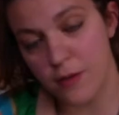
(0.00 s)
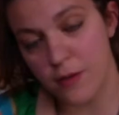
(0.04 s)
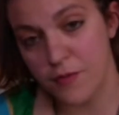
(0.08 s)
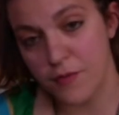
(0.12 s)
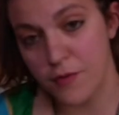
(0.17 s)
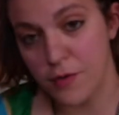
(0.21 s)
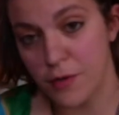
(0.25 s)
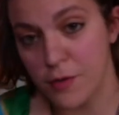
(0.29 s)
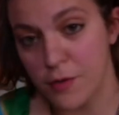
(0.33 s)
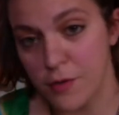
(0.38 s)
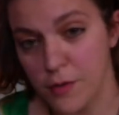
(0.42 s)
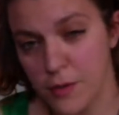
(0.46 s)

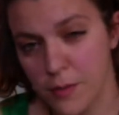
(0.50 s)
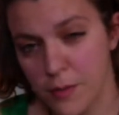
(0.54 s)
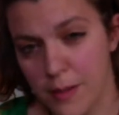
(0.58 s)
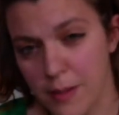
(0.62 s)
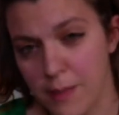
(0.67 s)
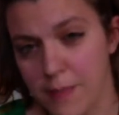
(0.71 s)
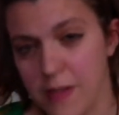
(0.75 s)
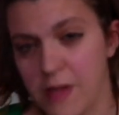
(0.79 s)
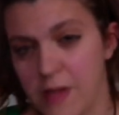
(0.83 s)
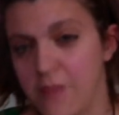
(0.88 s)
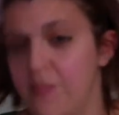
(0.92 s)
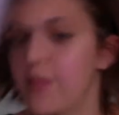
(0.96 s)
don't know about
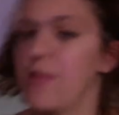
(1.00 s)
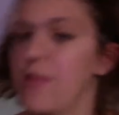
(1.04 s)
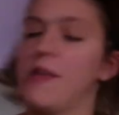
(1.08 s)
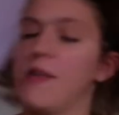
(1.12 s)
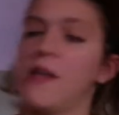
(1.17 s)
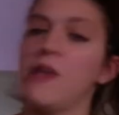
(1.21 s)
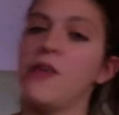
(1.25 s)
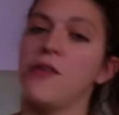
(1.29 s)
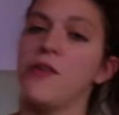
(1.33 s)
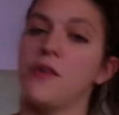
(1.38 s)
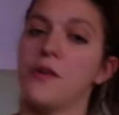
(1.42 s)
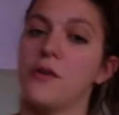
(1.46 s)

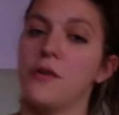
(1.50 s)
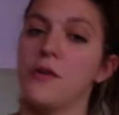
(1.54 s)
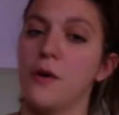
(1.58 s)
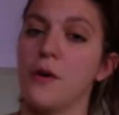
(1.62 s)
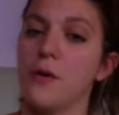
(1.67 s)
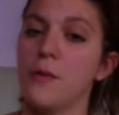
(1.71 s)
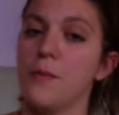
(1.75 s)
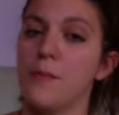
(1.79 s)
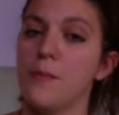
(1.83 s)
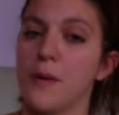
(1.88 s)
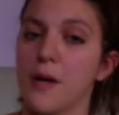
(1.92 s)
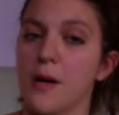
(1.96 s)
manifestation,
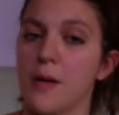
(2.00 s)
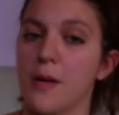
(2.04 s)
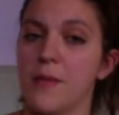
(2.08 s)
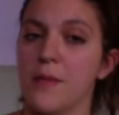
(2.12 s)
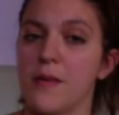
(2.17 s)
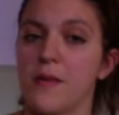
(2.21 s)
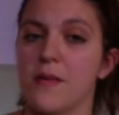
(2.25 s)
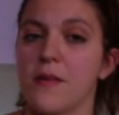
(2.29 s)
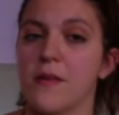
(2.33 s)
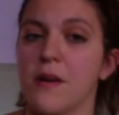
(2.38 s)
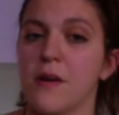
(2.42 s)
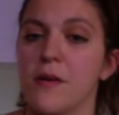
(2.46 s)
don't become
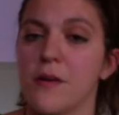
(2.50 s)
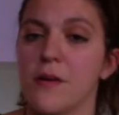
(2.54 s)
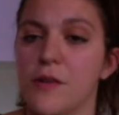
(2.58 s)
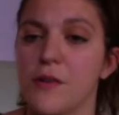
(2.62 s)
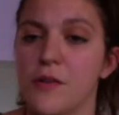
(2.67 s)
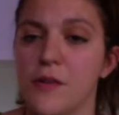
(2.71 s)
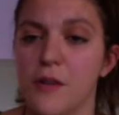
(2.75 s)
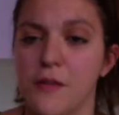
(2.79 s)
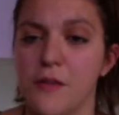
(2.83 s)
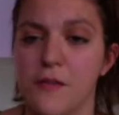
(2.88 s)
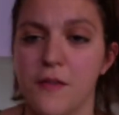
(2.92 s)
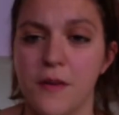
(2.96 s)

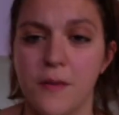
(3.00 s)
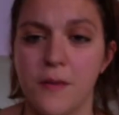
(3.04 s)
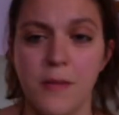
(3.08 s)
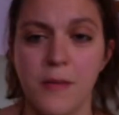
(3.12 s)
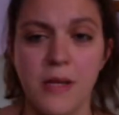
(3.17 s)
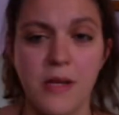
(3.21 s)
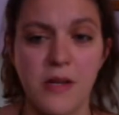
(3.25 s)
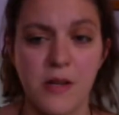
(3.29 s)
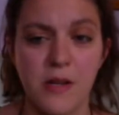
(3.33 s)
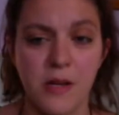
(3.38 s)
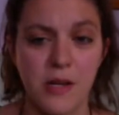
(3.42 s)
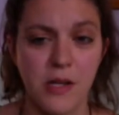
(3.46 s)
discouraged if
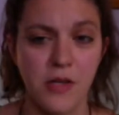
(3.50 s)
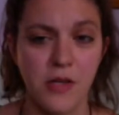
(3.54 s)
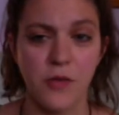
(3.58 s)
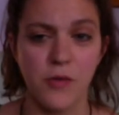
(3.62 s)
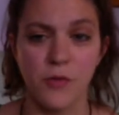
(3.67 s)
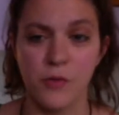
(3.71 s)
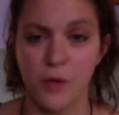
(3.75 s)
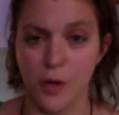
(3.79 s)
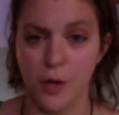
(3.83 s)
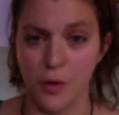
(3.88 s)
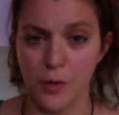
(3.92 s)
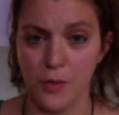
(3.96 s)
immediately you
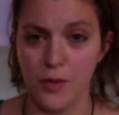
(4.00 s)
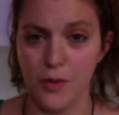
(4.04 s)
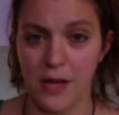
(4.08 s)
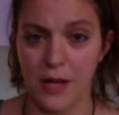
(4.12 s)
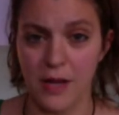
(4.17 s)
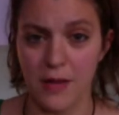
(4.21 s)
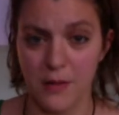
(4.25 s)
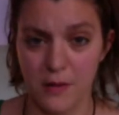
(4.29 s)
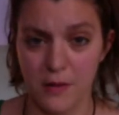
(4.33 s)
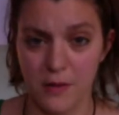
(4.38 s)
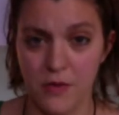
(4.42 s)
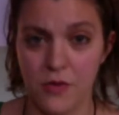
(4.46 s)
don't
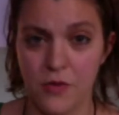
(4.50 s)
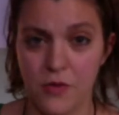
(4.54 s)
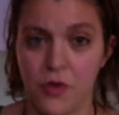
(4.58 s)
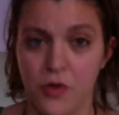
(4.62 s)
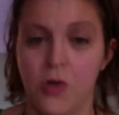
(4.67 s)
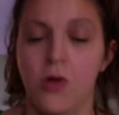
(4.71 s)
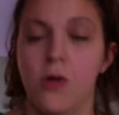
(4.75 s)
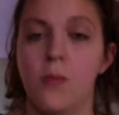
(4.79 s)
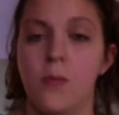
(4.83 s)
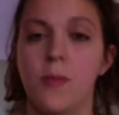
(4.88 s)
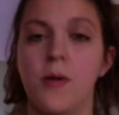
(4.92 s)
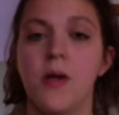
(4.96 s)
get this
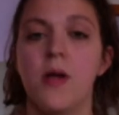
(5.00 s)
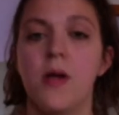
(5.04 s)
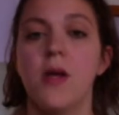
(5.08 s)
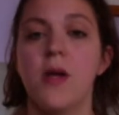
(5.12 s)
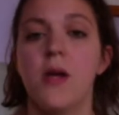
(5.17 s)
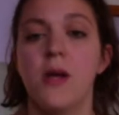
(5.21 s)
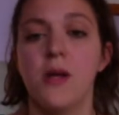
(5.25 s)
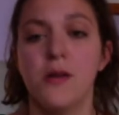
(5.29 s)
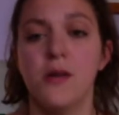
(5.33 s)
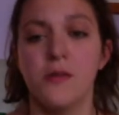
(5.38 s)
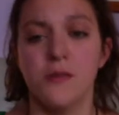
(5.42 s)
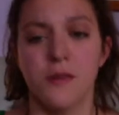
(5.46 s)
job.
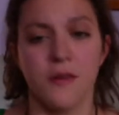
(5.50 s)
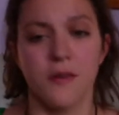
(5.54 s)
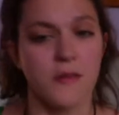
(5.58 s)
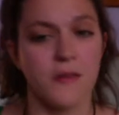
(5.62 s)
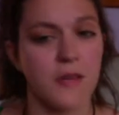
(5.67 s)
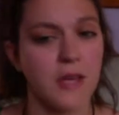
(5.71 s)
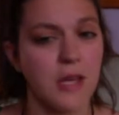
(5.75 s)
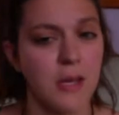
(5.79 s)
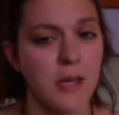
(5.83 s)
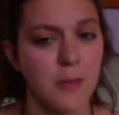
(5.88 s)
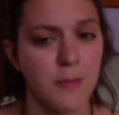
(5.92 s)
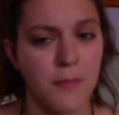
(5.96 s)
Just
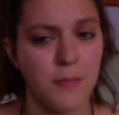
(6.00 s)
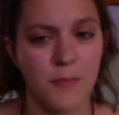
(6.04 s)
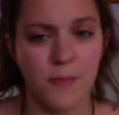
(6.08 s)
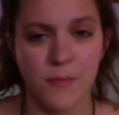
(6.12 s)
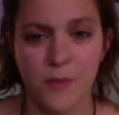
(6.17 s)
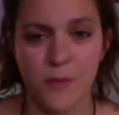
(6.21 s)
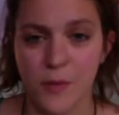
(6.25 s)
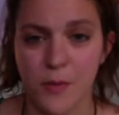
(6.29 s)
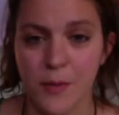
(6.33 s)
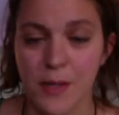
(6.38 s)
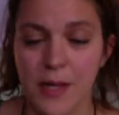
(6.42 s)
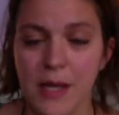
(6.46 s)
keep
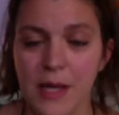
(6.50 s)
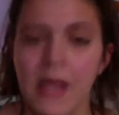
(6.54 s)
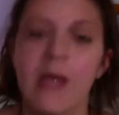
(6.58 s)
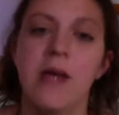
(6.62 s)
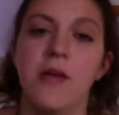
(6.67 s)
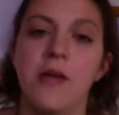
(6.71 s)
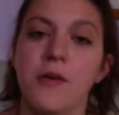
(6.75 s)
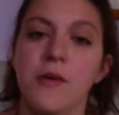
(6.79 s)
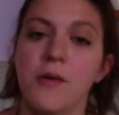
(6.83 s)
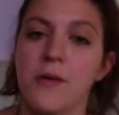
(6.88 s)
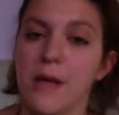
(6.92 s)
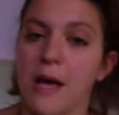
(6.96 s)
doing it
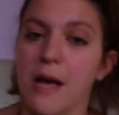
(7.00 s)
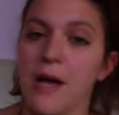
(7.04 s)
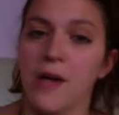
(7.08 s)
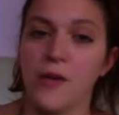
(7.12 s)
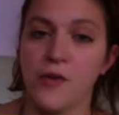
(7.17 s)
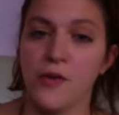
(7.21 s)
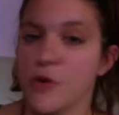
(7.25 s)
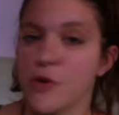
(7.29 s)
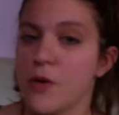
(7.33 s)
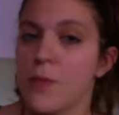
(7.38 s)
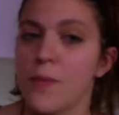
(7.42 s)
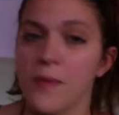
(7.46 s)
and you'll get a
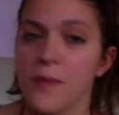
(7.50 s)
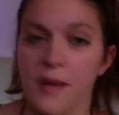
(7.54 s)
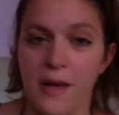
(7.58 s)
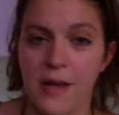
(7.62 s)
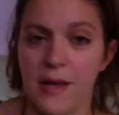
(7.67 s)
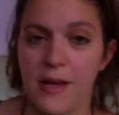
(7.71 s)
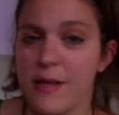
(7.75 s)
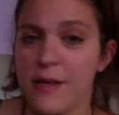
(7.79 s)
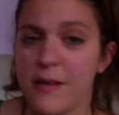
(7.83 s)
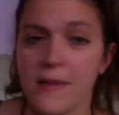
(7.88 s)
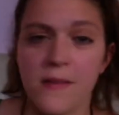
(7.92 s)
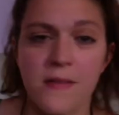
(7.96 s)
job that
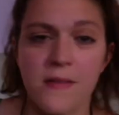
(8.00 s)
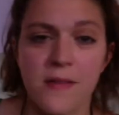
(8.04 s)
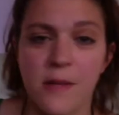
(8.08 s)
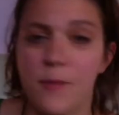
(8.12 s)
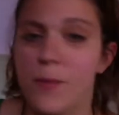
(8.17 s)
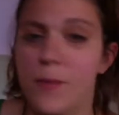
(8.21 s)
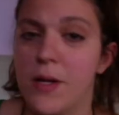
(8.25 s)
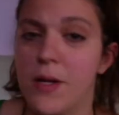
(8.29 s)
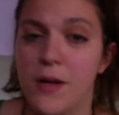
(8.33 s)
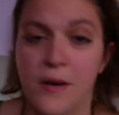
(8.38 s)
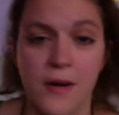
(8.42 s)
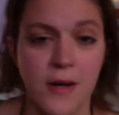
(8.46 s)
is
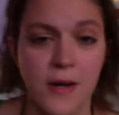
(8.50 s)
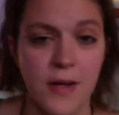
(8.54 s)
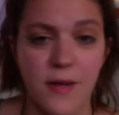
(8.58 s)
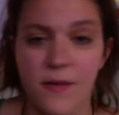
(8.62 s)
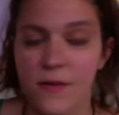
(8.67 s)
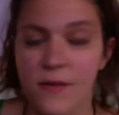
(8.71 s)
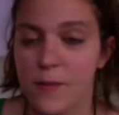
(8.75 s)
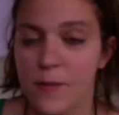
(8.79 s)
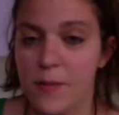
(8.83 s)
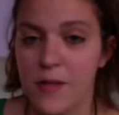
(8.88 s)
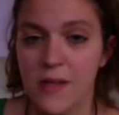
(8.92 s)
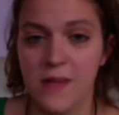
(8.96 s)
similar, a
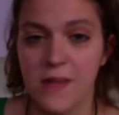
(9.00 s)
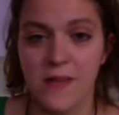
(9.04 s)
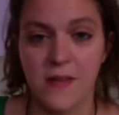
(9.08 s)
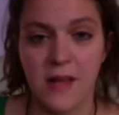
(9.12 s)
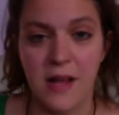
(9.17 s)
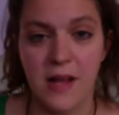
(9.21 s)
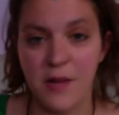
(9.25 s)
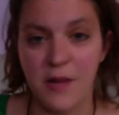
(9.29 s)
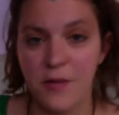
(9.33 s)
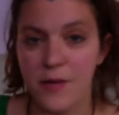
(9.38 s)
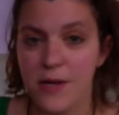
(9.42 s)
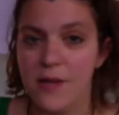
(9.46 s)
similar
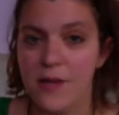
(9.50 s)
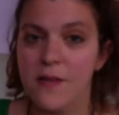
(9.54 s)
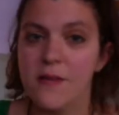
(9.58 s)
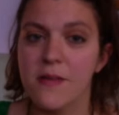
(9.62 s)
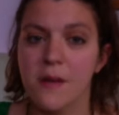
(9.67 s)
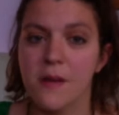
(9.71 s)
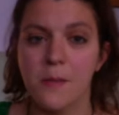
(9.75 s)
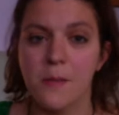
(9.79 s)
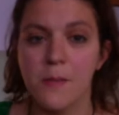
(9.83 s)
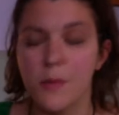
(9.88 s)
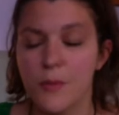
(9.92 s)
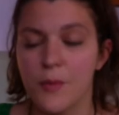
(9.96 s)
salary at
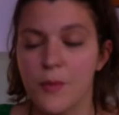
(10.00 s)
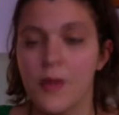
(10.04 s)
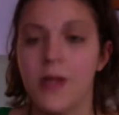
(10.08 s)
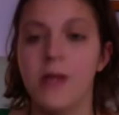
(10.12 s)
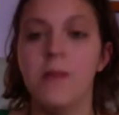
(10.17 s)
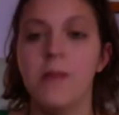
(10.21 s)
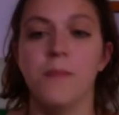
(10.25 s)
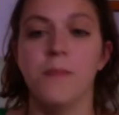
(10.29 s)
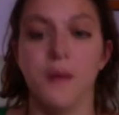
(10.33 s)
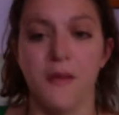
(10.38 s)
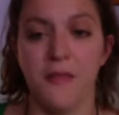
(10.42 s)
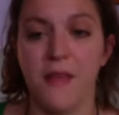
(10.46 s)
some
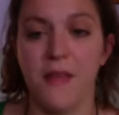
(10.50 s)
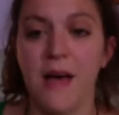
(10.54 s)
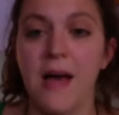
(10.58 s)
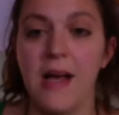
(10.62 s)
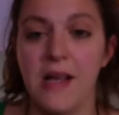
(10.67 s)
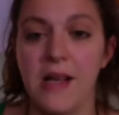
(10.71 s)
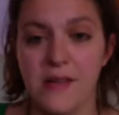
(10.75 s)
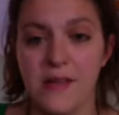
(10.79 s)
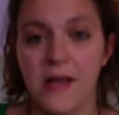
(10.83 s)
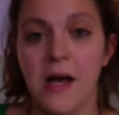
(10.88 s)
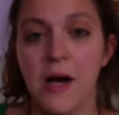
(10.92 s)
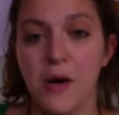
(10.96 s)
point. But that
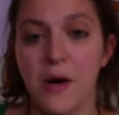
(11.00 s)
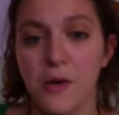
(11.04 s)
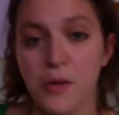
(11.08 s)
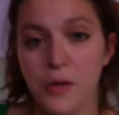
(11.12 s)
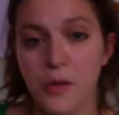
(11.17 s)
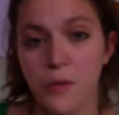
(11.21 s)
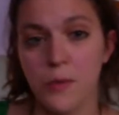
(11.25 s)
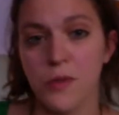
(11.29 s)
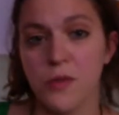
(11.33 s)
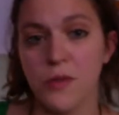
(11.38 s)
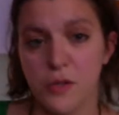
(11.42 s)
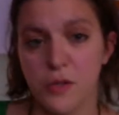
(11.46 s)
is how you
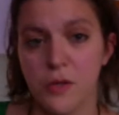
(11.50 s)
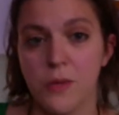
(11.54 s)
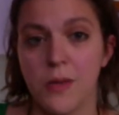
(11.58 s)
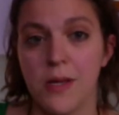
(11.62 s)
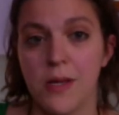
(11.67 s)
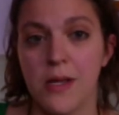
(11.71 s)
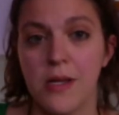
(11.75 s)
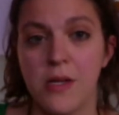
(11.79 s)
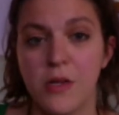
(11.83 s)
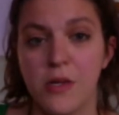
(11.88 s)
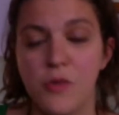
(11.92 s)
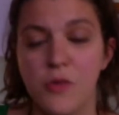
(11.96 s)
would do
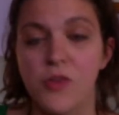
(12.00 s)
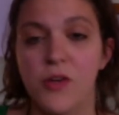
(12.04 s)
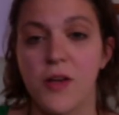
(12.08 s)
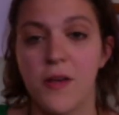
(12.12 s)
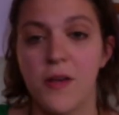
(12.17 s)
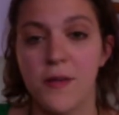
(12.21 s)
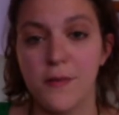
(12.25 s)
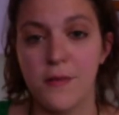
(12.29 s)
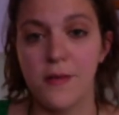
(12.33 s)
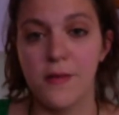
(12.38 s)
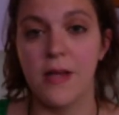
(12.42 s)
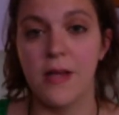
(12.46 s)
it. You
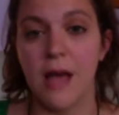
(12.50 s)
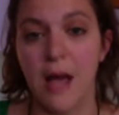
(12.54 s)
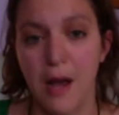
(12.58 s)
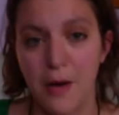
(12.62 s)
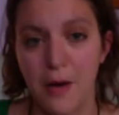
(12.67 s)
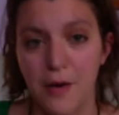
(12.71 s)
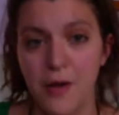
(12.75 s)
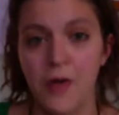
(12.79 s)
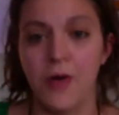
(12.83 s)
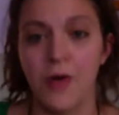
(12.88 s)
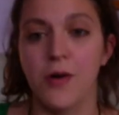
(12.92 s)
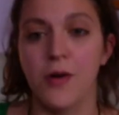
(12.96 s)
just
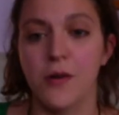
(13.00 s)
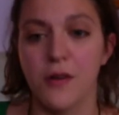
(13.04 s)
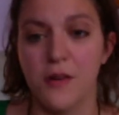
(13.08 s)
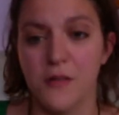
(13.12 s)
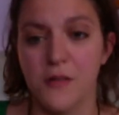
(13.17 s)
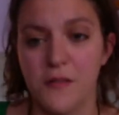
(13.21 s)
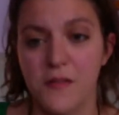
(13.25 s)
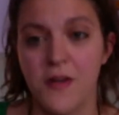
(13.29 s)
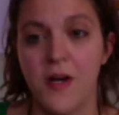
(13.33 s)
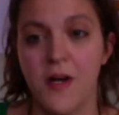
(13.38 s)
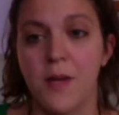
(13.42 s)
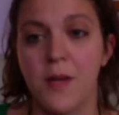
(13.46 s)
carry on
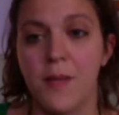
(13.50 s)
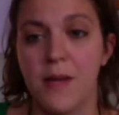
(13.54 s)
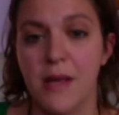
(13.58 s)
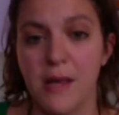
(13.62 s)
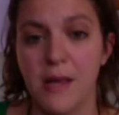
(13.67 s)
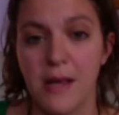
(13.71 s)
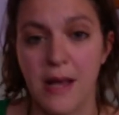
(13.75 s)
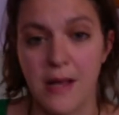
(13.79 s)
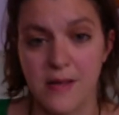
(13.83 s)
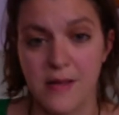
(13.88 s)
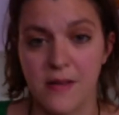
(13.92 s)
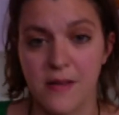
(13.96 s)
affirming
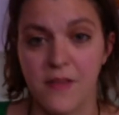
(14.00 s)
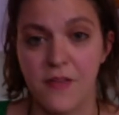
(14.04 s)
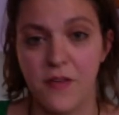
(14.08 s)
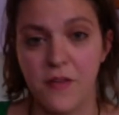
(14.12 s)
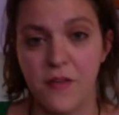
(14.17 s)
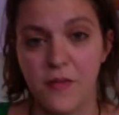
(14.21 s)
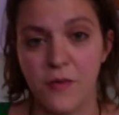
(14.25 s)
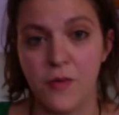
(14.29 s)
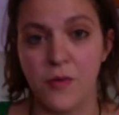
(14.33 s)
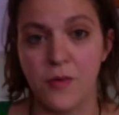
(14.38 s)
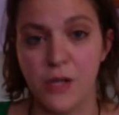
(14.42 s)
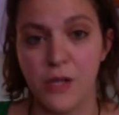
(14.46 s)
as if
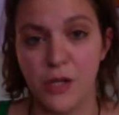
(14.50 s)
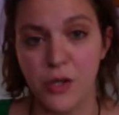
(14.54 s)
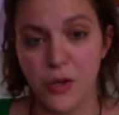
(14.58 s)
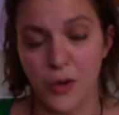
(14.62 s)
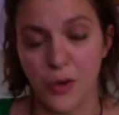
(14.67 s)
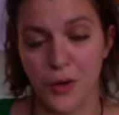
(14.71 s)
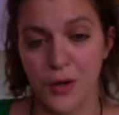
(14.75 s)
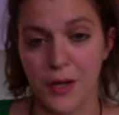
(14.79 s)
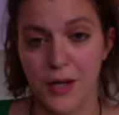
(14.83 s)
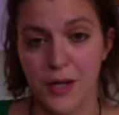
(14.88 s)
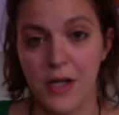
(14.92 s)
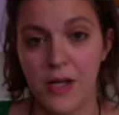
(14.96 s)
you've already
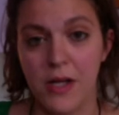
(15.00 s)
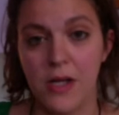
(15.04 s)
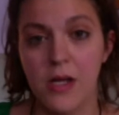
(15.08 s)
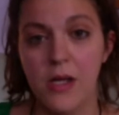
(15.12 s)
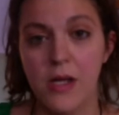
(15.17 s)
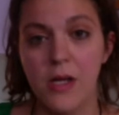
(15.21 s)
got it,